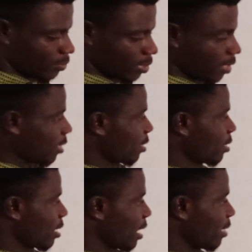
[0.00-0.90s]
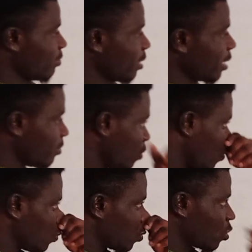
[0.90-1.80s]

where I made a. Oh,